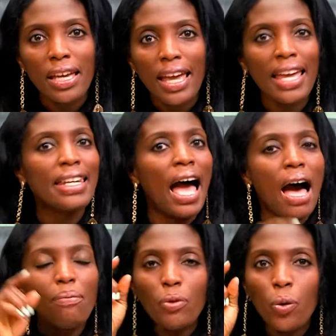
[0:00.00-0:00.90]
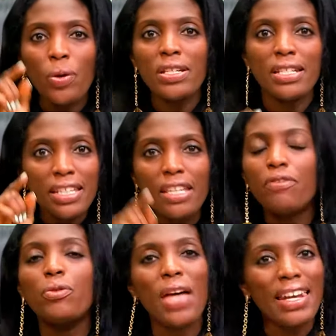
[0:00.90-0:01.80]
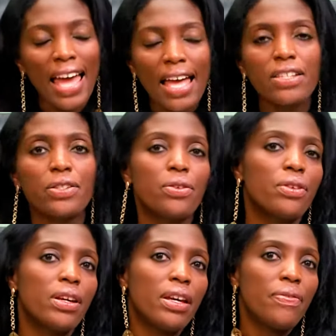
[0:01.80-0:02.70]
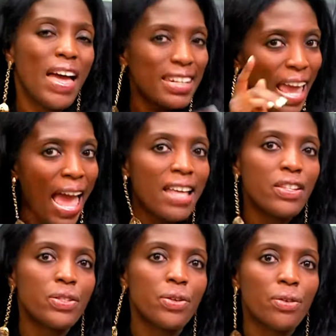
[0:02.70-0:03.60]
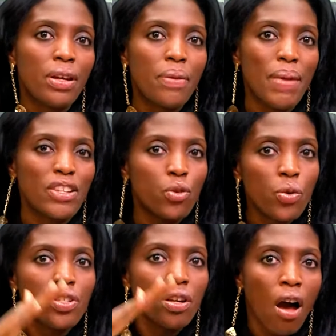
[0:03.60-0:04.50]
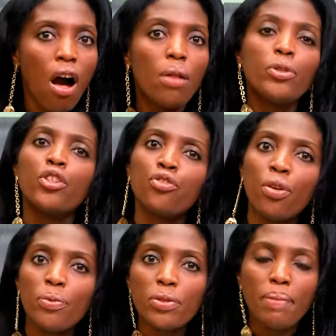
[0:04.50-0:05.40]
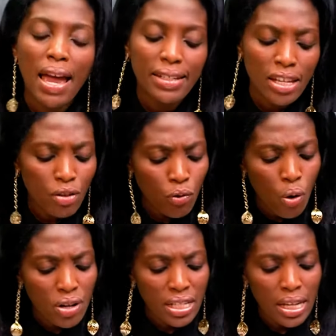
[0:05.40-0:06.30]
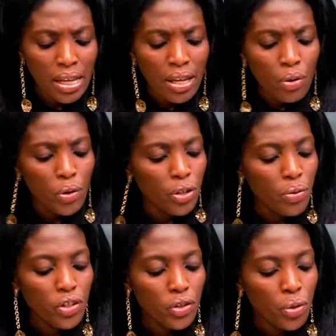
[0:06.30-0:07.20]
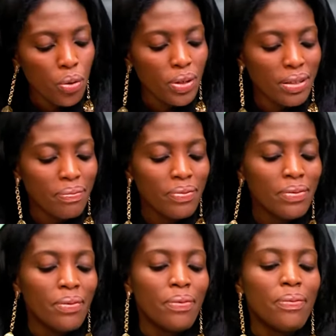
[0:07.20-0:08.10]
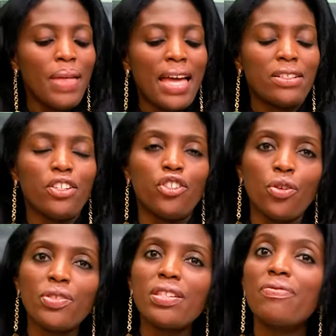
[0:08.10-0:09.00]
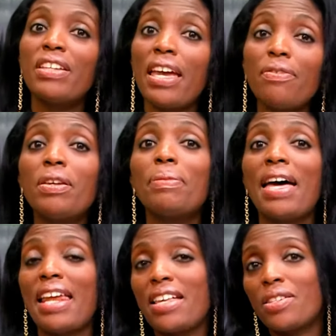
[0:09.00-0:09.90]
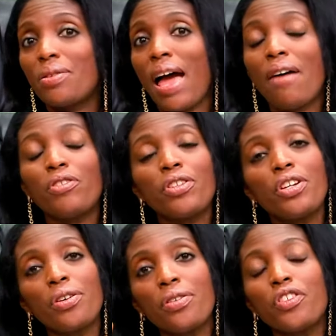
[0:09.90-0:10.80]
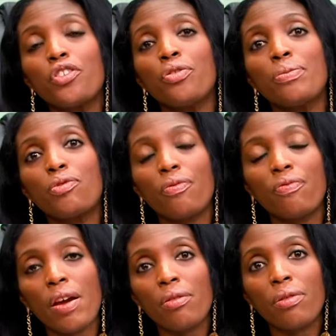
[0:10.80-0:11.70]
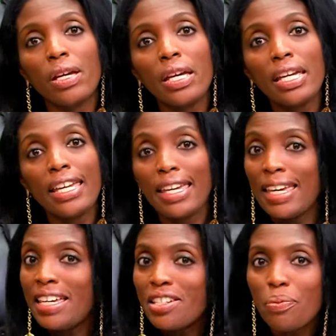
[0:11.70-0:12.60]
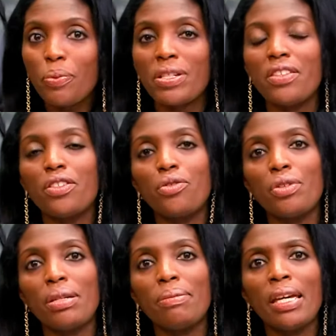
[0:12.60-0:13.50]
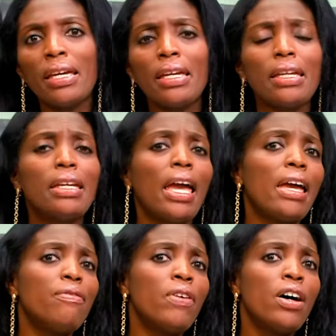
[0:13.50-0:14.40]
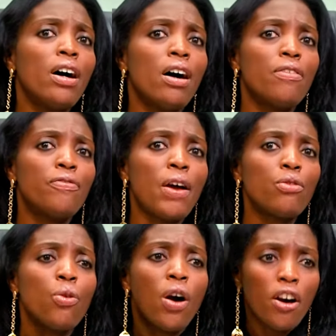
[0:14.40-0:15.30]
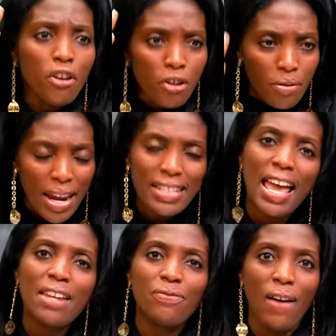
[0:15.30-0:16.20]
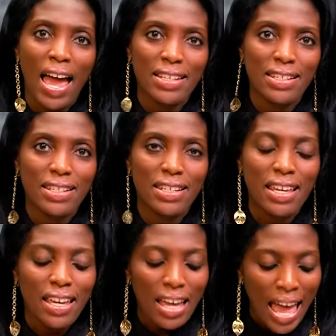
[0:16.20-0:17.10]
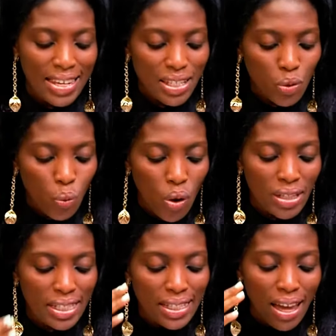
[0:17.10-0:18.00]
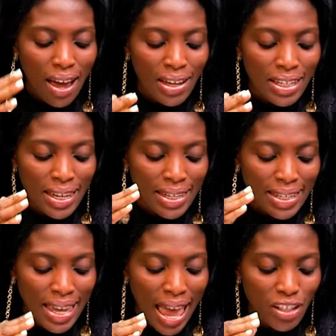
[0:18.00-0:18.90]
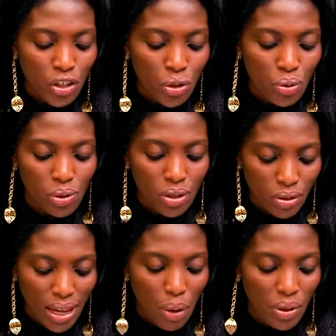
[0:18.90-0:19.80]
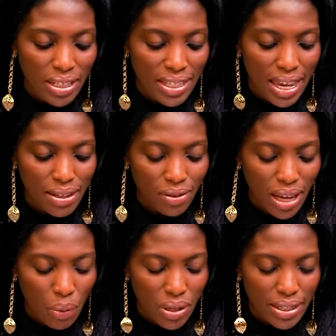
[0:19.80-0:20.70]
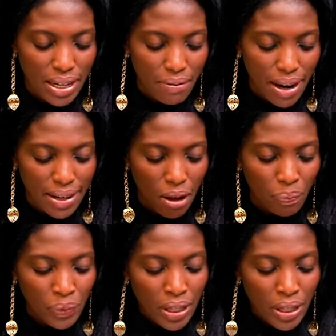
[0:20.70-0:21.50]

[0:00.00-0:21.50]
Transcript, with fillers: And I'm going to give you that answer, that answer that's going to calm your troubled mind. And of course, we know the story that Joseph gave him that answer after he heard the dreams from Pharaoh. He interpreted the dream, he gave uh, Pharaoh great advice as to what he, he, he had to do. Look, look at what he said. Look at what he said right now.